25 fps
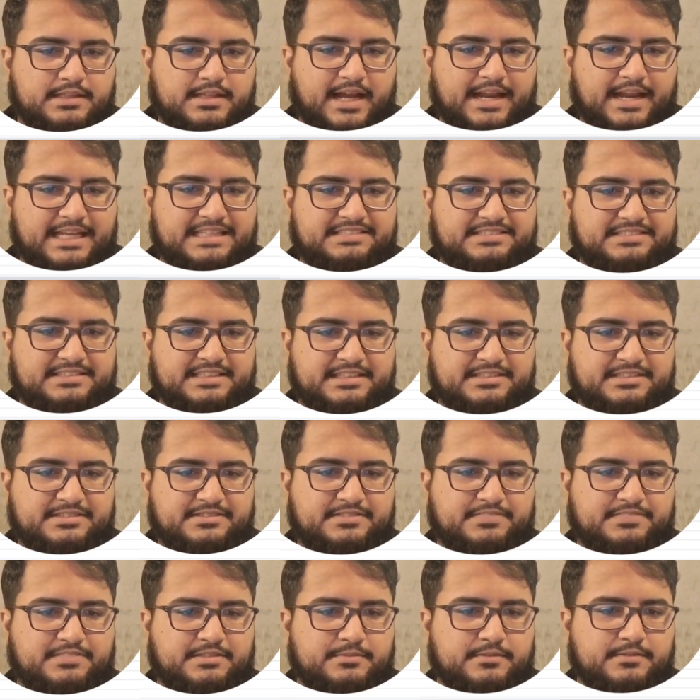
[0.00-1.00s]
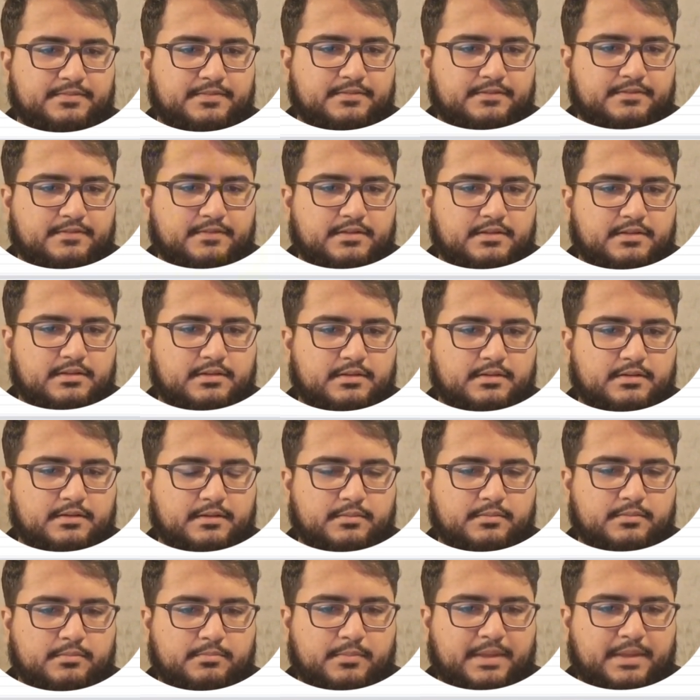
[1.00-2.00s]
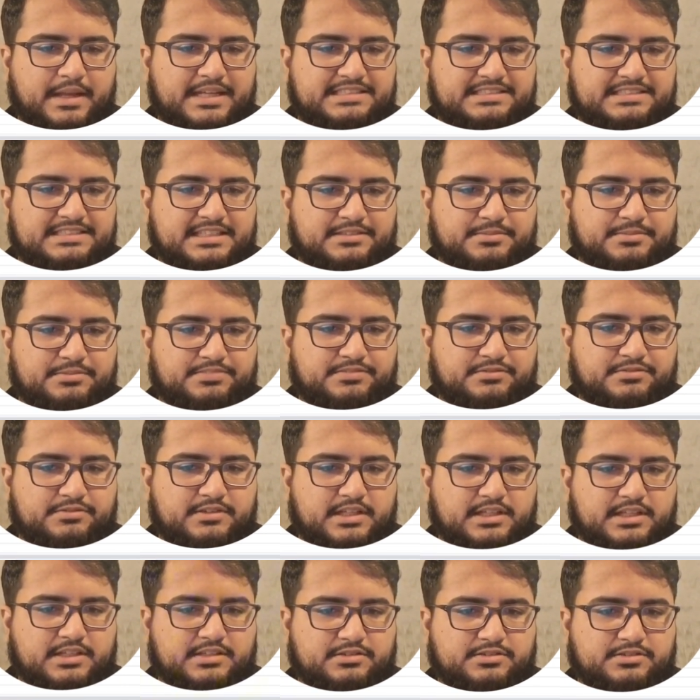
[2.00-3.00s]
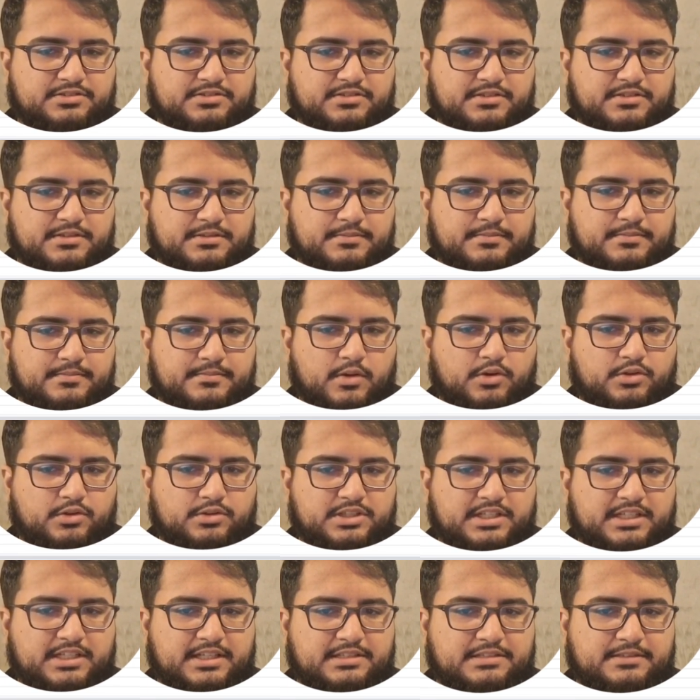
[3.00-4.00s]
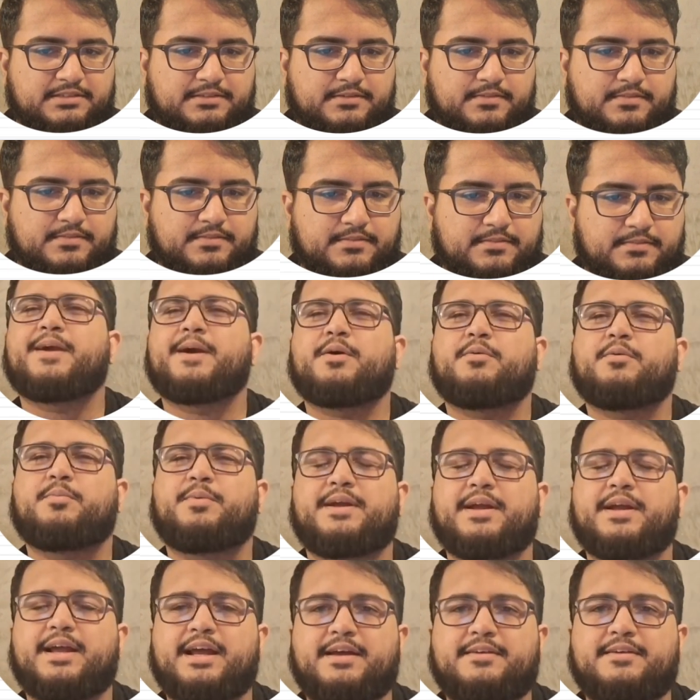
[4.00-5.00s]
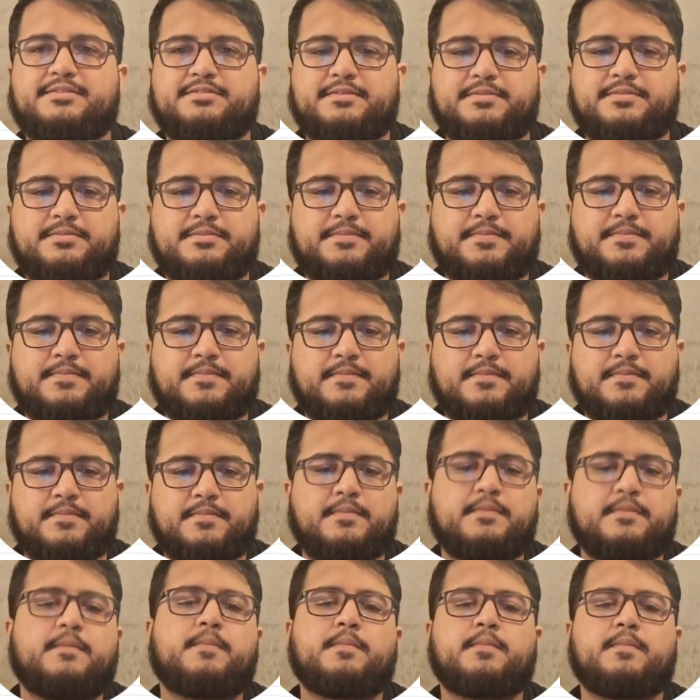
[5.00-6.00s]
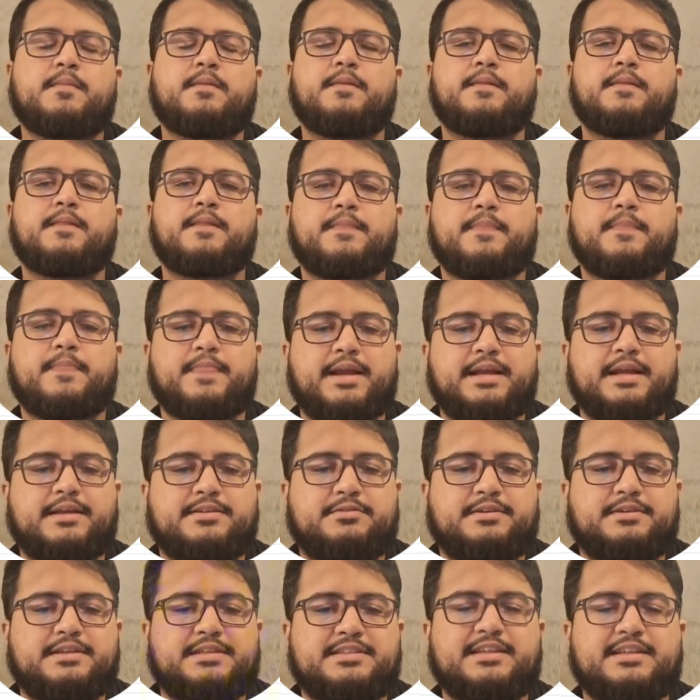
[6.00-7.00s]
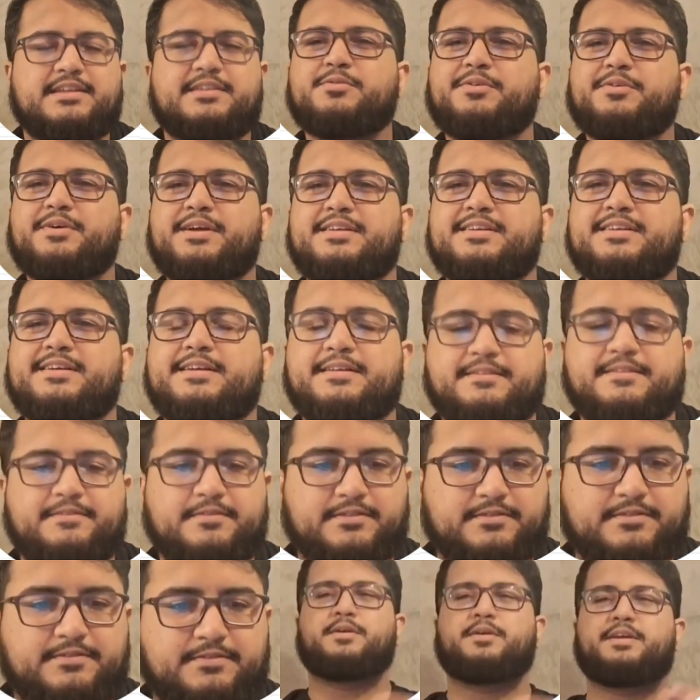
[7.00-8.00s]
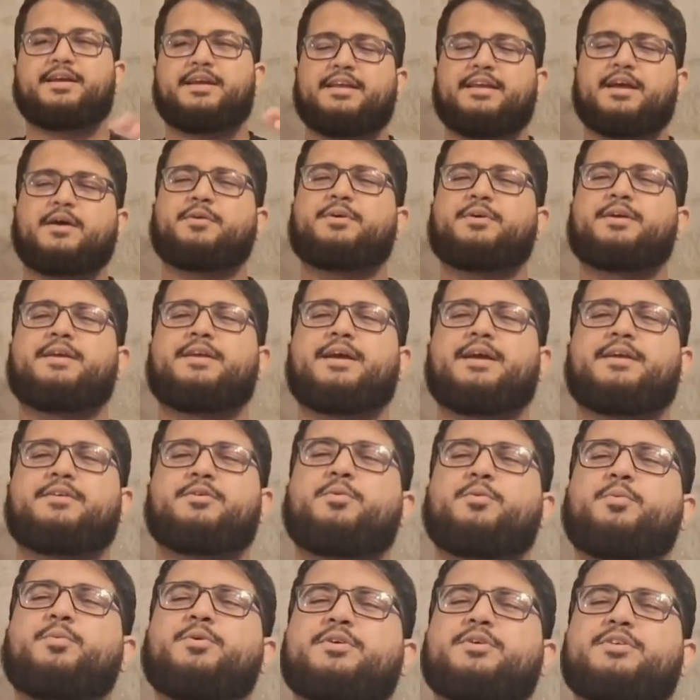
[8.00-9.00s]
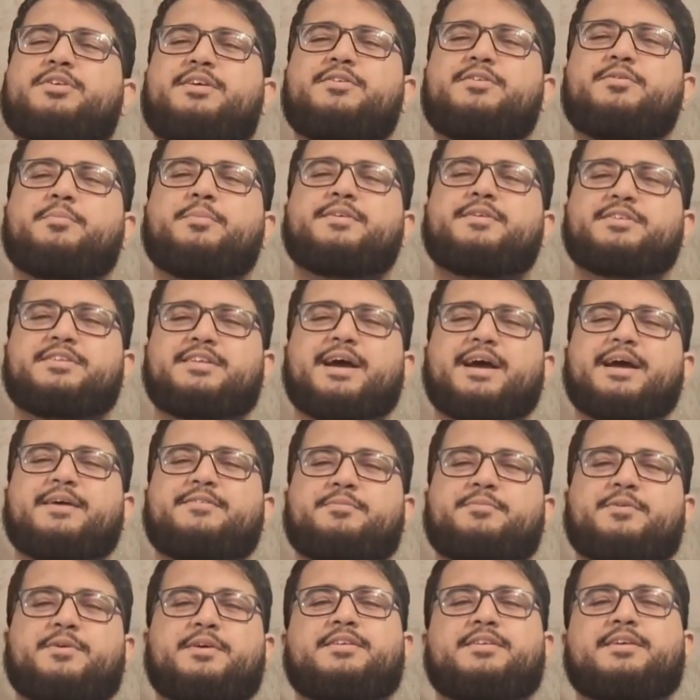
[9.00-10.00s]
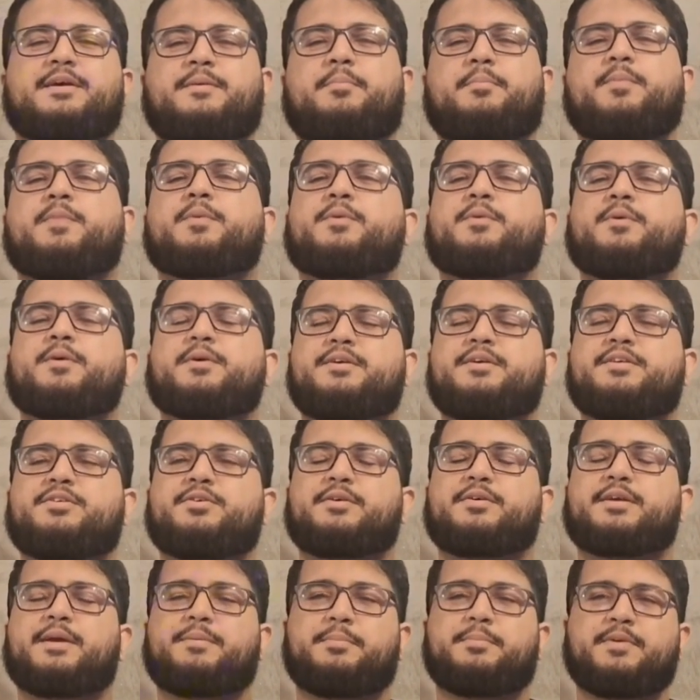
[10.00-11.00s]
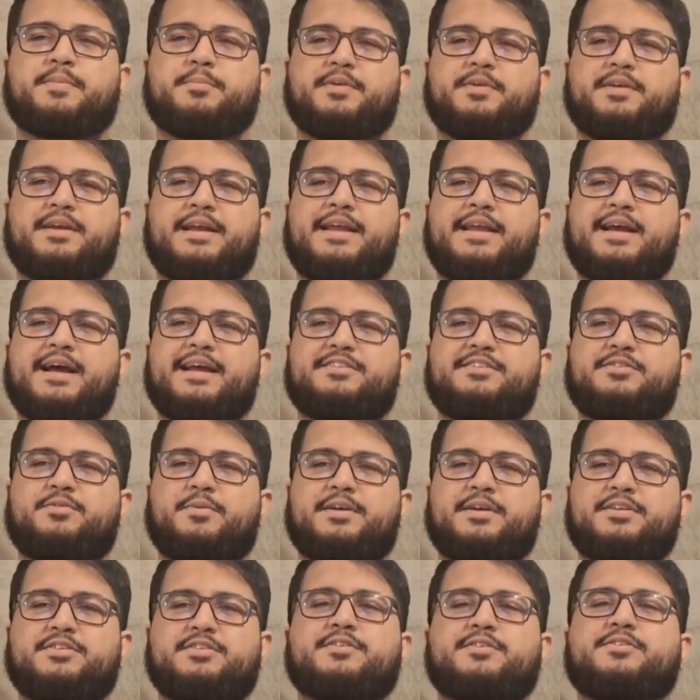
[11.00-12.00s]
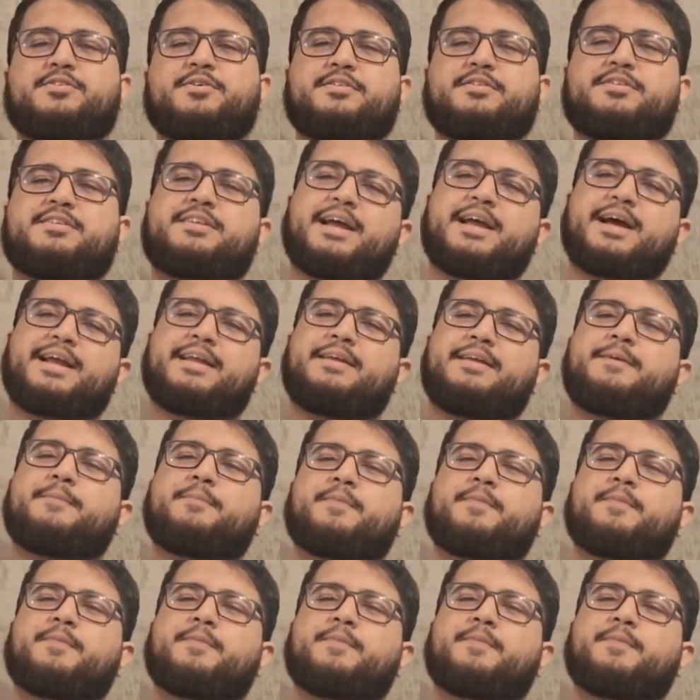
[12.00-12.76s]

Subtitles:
access my team's files? Okay, now we have everything ready. You can now connect Google Sheets with Slack, for example, so that people can ask questions on Slack,